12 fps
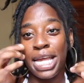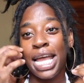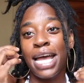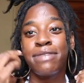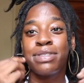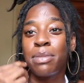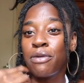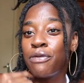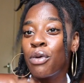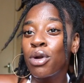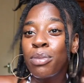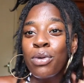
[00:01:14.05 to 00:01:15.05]
They have some
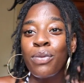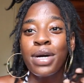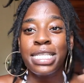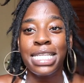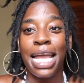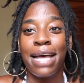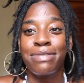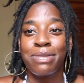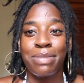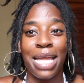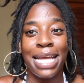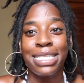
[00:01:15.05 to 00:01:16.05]
affordable ones, they have
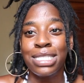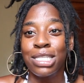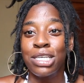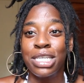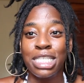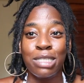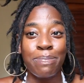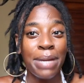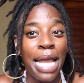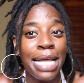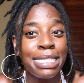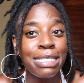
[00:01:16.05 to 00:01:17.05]
some nice little
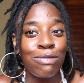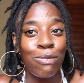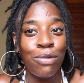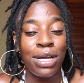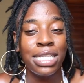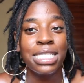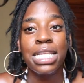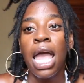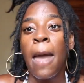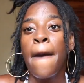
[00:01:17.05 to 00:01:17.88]
expensive ones,